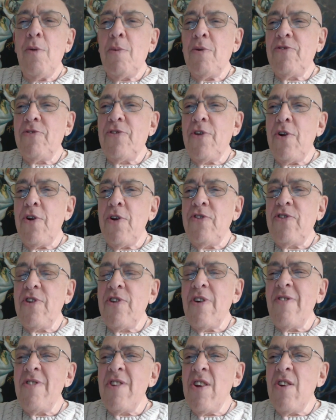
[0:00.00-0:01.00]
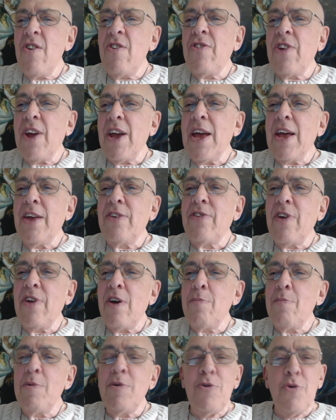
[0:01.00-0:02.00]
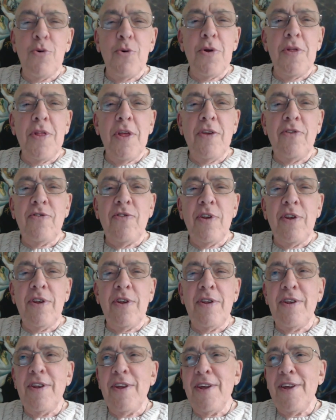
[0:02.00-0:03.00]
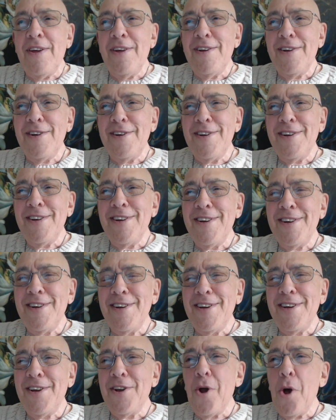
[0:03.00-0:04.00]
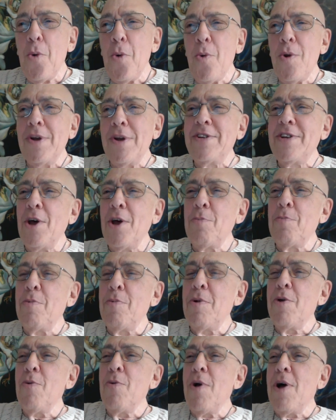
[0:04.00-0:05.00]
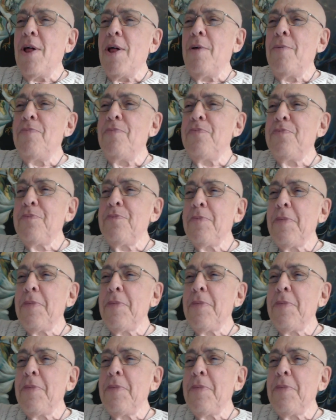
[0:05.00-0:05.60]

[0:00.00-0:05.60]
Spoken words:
almost 37 years, I guess, I've been doing this. It all works out pretty well.